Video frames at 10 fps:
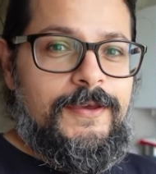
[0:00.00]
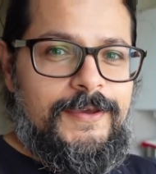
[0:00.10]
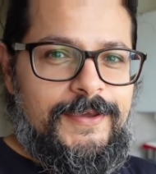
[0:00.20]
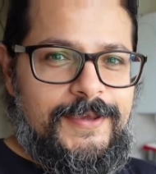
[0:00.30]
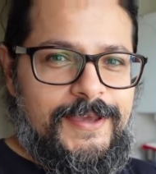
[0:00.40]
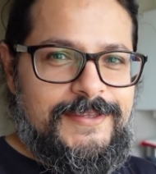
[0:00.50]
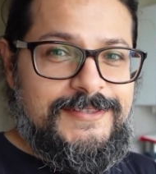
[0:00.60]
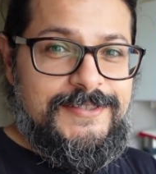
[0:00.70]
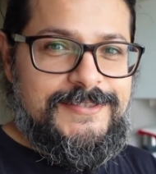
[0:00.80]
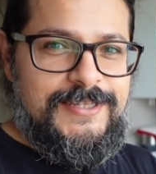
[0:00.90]
Hey
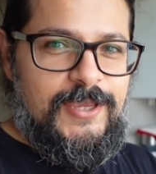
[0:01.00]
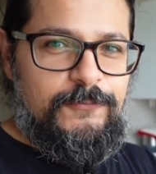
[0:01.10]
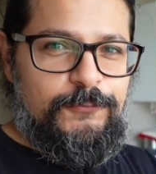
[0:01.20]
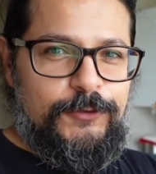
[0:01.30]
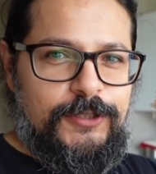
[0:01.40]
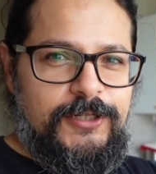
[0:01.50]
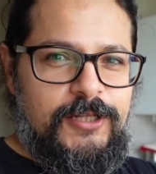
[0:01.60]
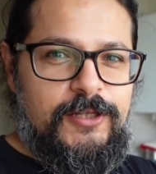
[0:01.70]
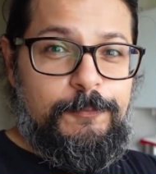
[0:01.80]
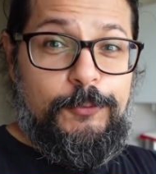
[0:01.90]
guys, it's time for
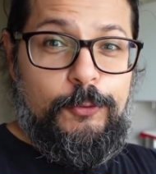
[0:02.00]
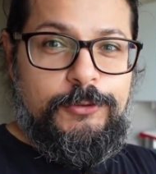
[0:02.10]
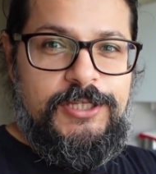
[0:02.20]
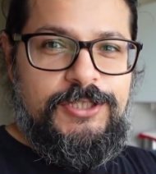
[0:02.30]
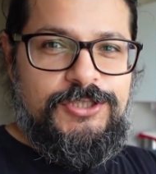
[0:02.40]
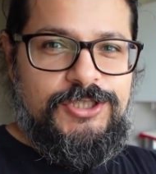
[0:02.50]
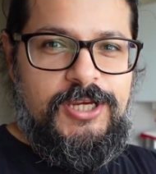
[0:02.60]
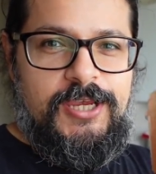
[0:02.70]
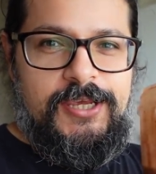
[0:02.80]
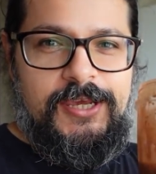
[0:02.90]
another protein
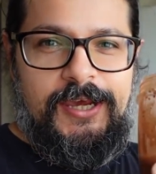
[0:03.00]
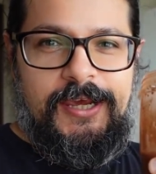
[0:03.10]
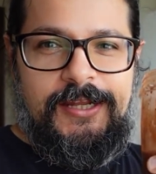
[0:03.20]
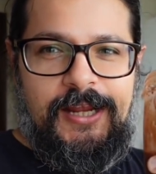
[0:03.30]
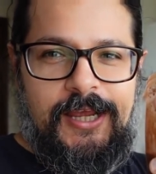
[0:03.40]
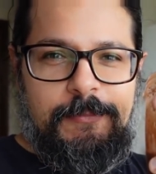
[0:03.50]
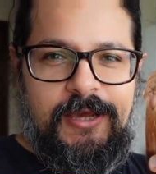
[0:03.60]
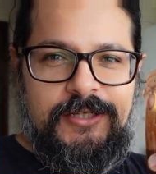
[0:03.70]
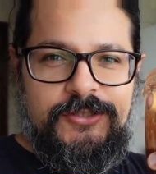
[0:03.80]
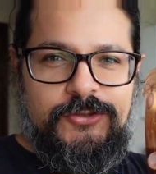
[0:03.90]
shake, and I
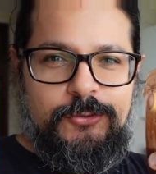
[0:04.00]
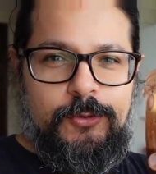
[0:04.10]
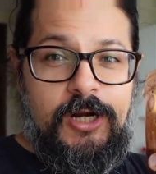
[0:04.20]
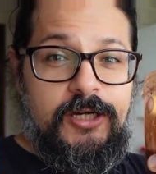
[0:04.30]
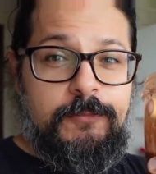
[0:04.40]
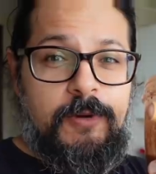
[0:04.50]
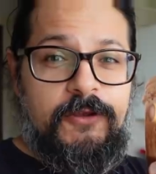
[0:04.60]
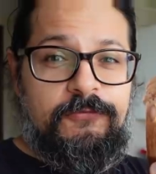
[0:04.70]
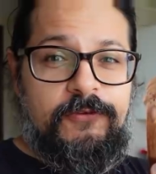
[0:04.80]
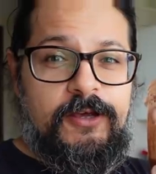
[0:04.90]
managed to cut
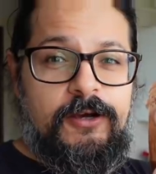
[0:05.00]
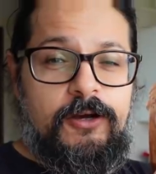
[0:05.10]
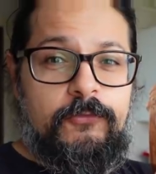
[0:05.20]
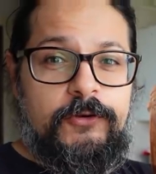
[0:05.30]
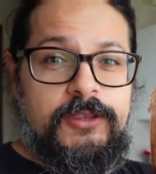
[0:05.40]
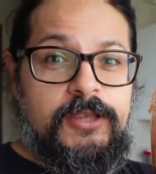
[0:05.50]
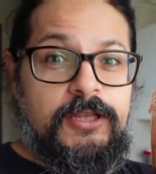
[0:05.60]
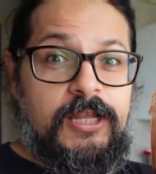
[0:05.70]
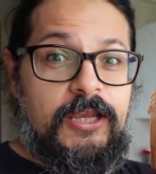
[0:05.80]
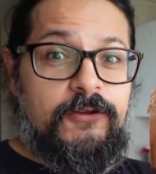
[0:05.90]
my finger with the
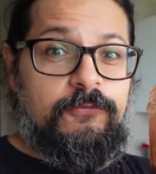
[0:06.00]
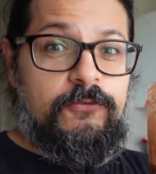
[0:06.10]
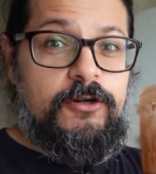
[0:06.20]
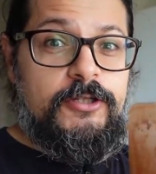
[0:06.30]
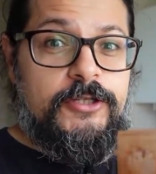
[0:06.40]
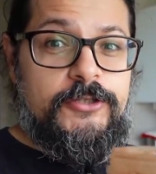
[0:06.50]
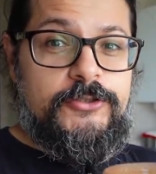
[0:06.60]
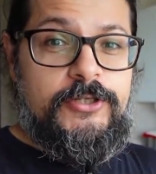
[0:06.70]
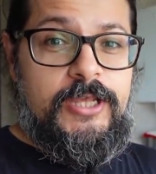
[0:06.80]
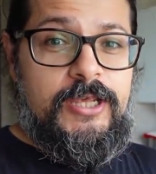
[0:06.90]
knife earlier
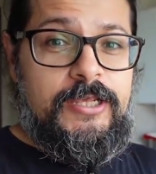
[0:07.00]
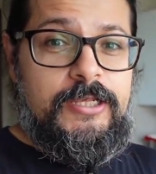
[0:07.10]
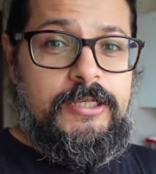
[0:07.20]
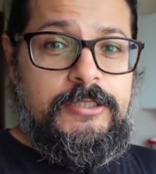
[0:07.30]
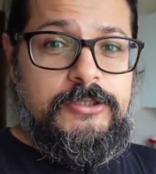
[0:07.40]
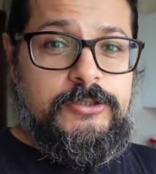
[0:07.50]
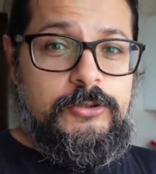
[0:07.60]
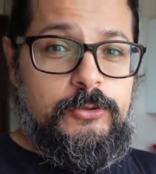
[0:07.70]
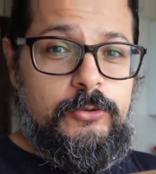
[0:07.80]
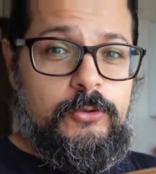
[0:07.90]
today,
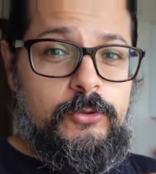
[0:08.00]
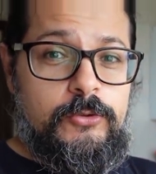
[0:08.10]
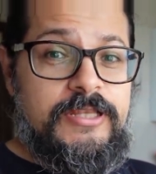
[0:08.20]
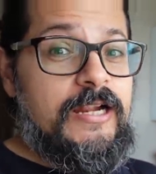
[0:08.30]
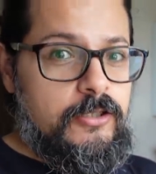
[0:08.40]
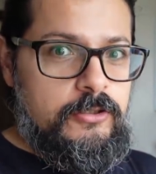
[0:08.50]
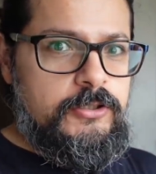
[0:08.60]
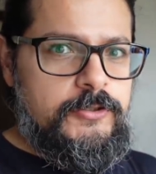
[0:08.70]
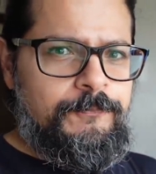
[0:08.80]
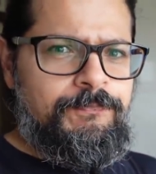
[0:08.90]
so that
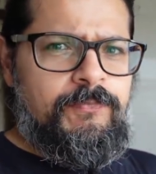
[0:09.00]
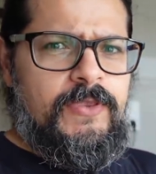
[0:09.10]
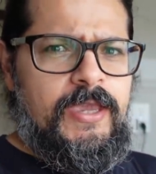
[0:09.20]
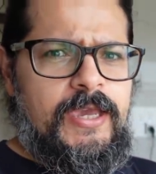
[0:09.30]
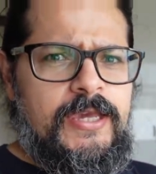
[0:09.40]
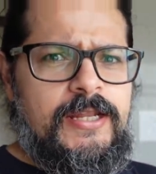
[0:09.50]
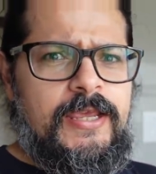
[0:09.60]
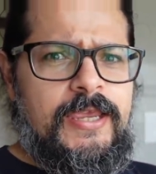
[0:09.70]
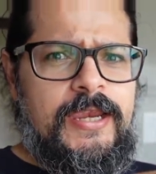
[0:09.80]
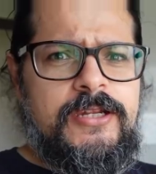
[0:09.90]
hurt. And
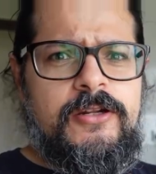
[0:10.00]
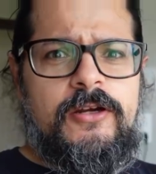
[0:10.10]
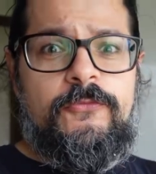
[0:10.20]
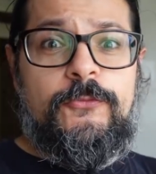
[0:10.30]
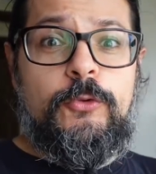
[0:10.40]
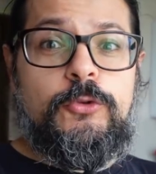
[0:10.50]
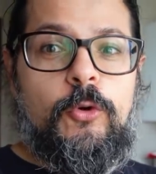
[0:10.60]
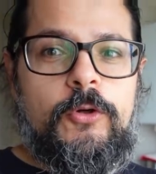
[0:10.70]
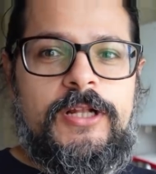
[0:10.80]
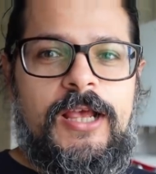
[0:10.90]
I ate a few
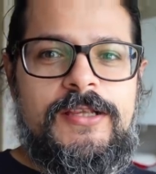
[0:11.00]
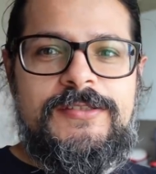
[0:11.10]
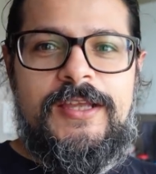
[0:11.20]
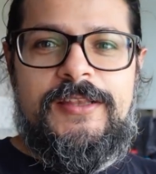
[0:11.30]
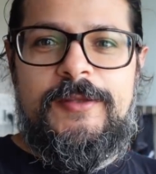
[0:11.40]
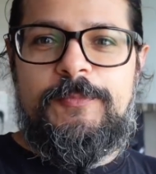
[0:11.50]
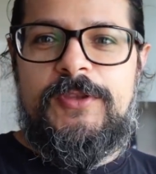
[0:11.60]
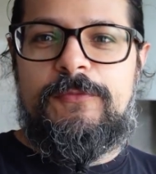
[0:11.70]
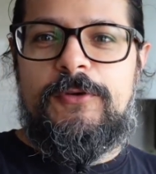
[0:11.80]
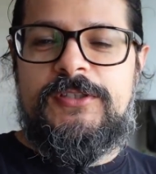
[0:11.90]
dhoklas that
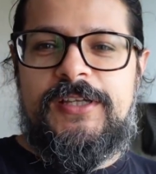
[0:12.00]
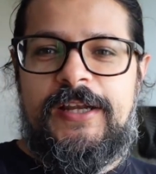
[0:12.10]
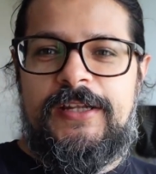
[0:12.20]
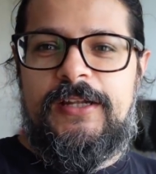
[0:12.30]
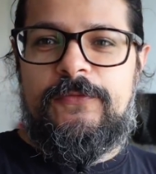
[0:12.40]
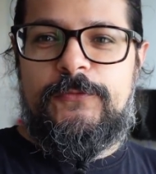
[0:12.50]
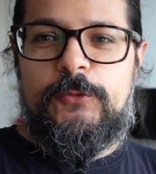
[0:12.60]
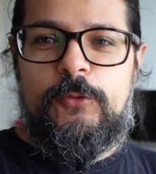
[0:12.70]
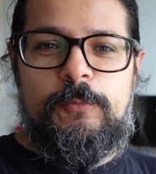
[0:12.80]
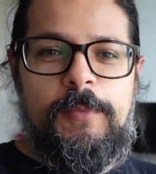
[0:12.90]
Dipti was kind enough
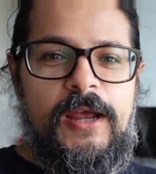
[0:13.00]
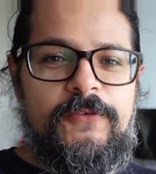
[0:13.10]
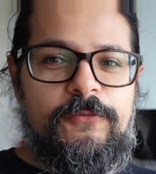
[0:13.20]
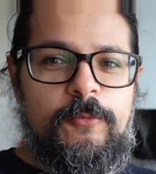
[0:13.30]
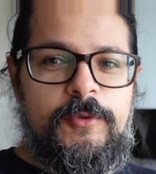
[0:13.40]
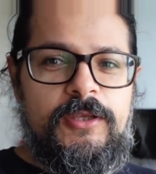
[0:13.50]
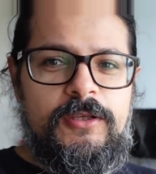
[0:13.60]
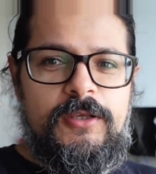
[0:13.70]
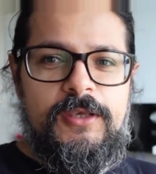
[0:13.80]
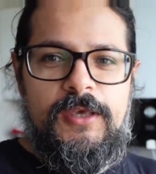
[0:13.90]
to buy for me.
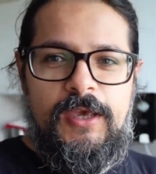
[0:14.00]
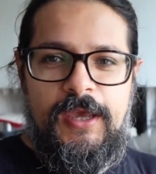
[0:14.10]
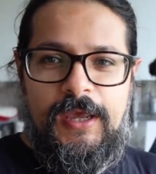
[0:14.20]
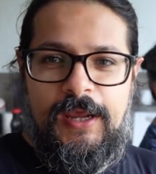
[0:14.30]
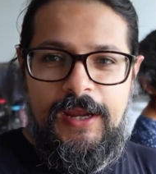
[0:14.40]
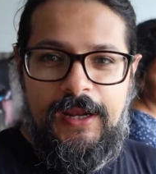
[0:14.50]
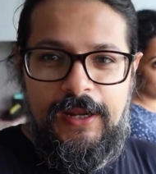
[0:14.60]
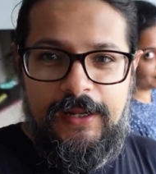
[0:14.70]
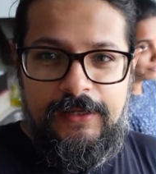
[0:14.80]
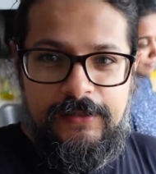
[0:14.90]

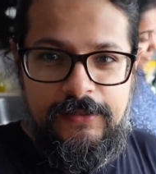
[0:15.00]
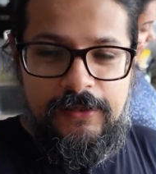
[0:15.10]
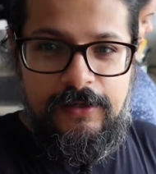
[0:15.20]
And